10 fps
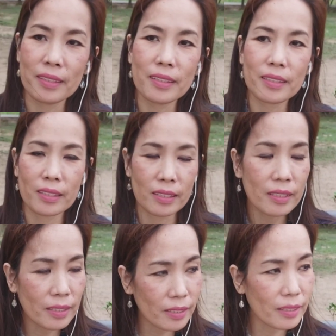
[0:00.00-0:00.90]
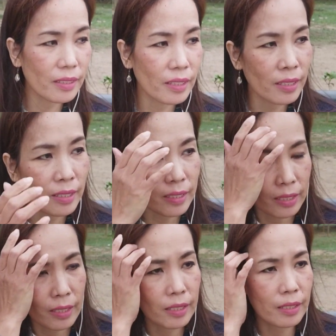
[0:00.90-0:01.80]
again and
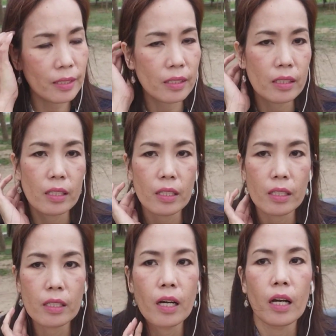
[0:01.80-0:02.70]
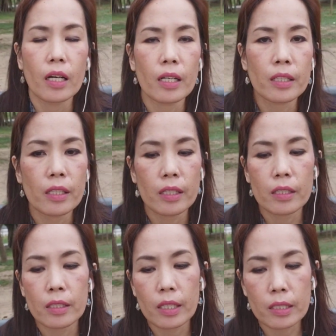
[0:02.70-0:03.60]
again and then
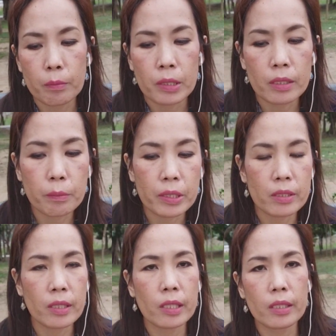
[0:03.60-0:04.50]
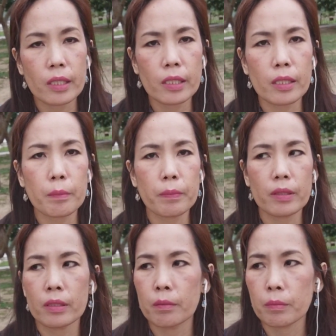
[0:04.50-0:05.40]
the next month, because they, they keep
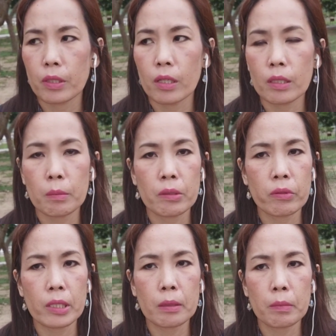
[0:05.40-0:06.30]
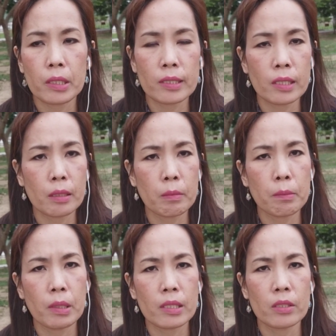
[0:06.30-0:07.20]
um, calling me, ringing me, sending me
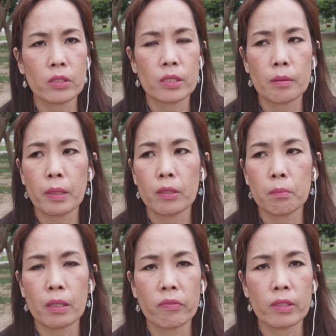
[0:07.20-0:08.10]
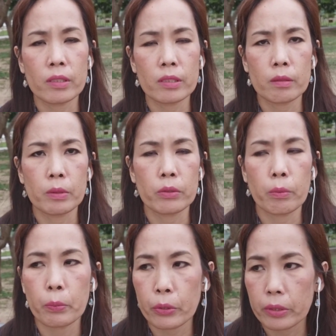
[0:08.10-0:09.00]
messages about my field service
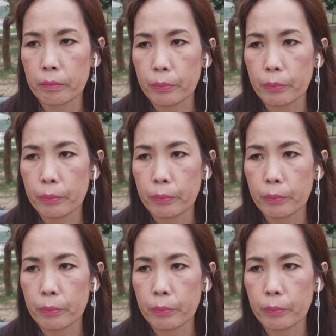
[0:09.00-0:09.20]
report.